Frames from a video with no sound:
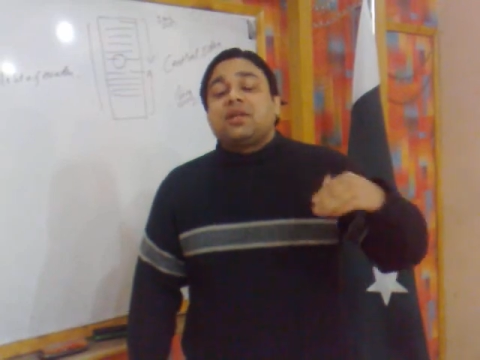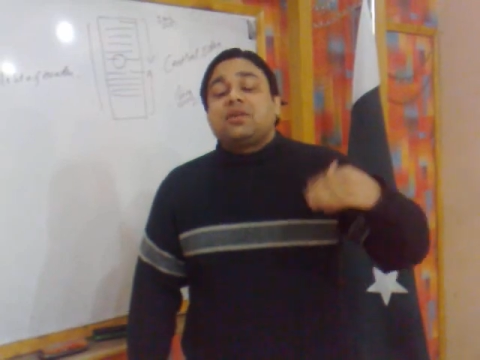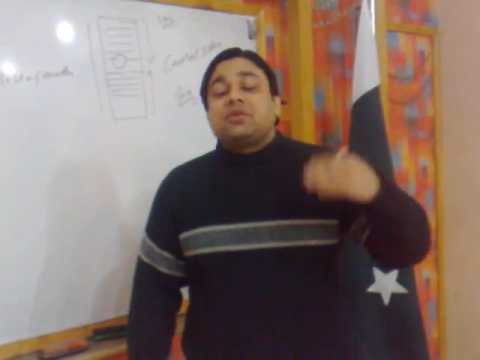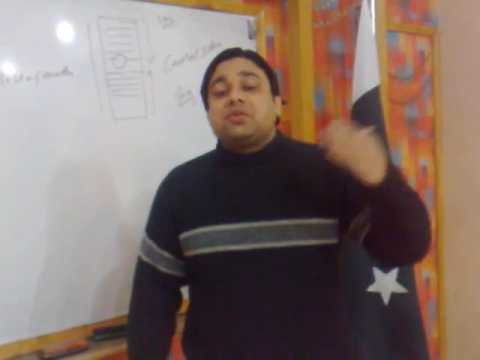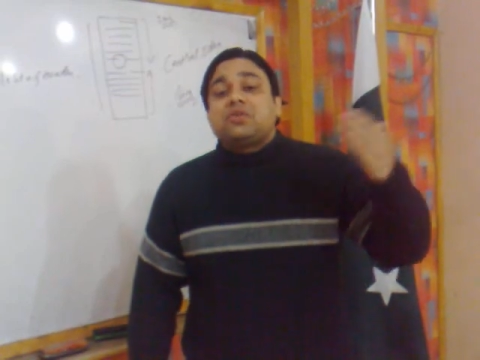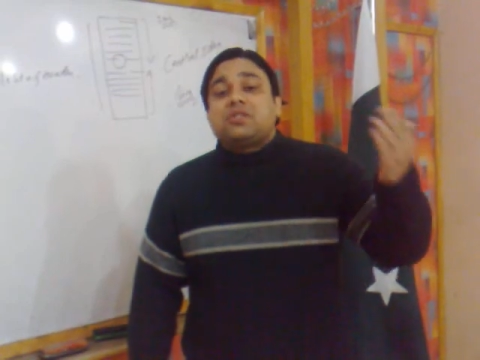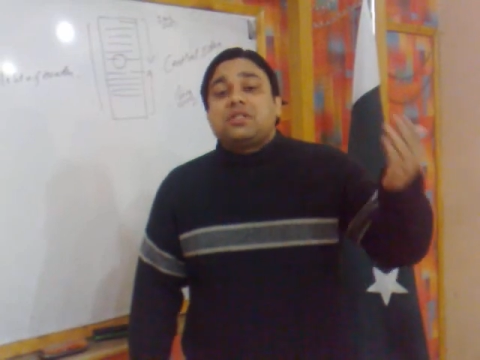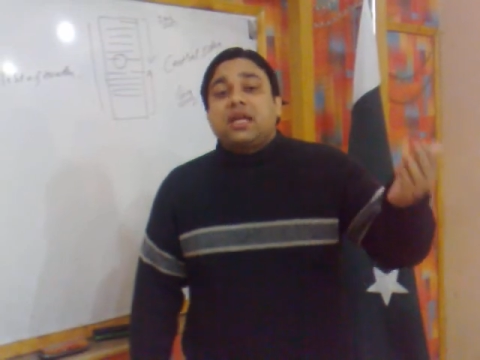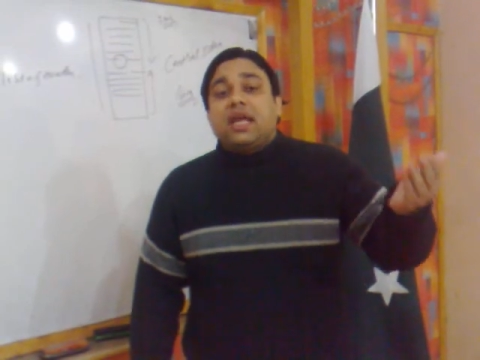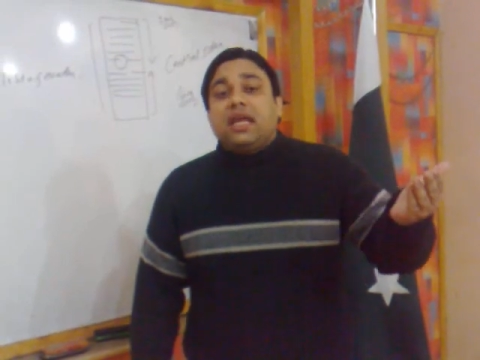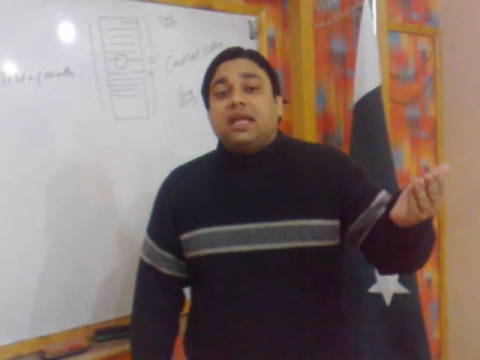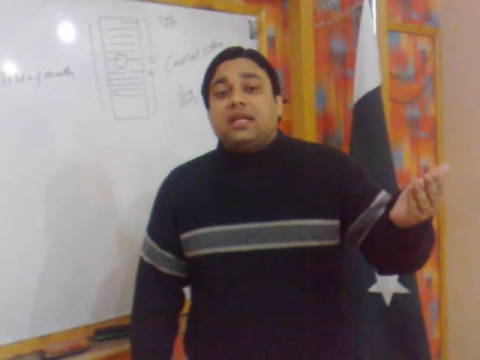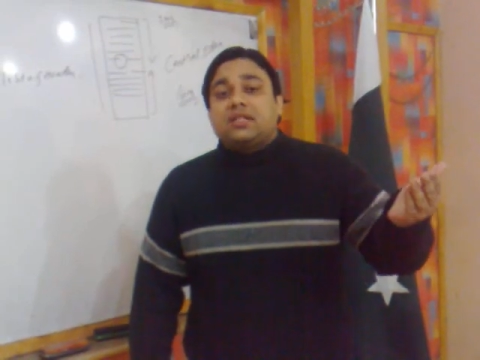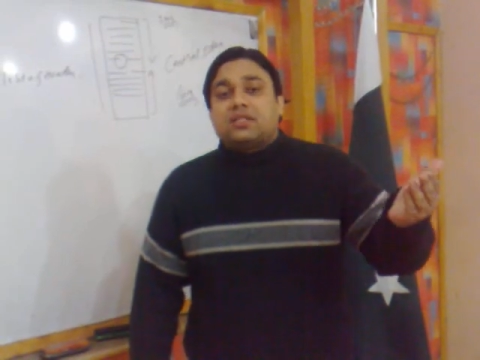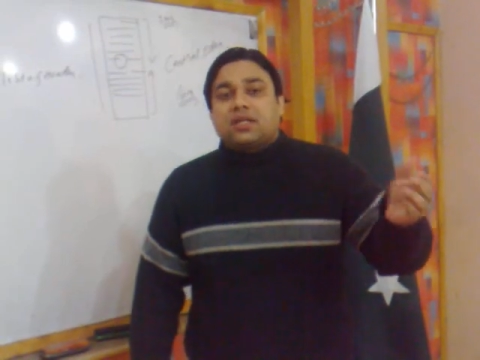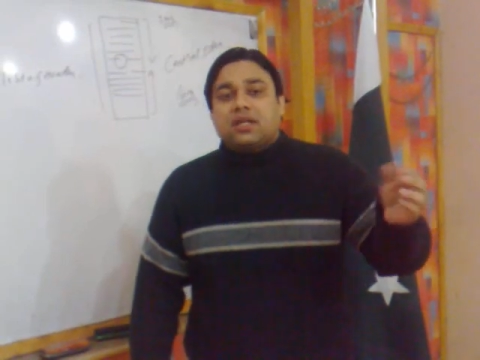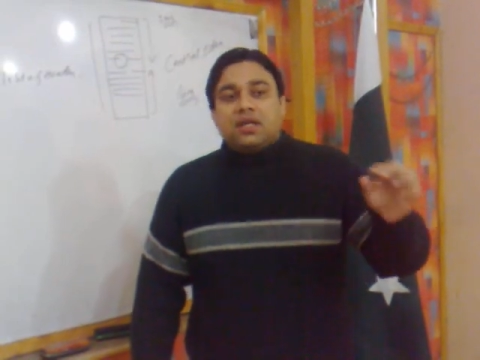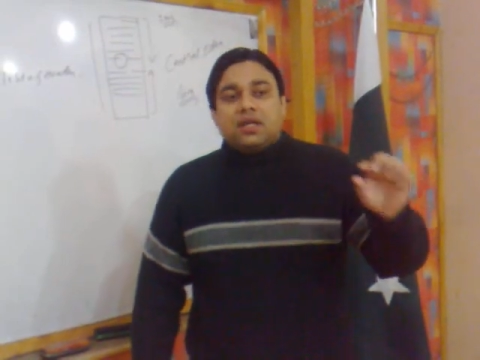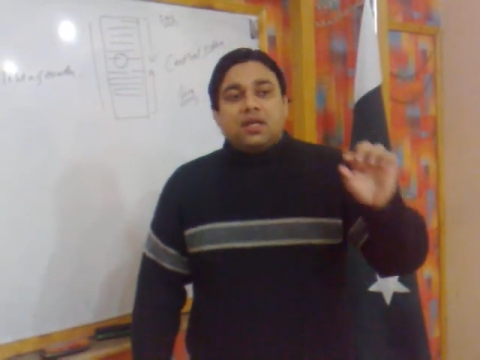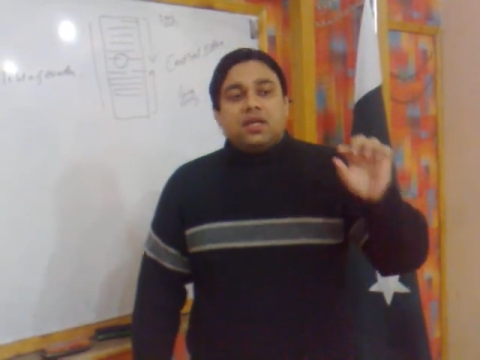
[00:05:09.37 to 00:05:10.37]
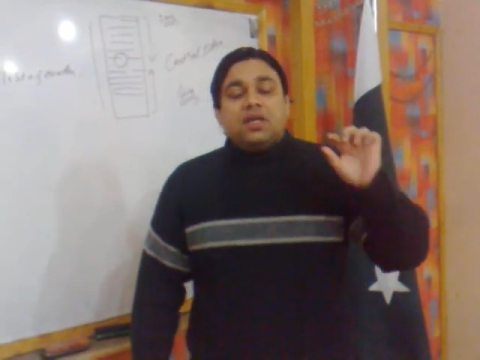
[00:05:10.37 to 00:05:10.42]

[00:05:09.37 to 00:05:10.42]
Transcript: and rotate.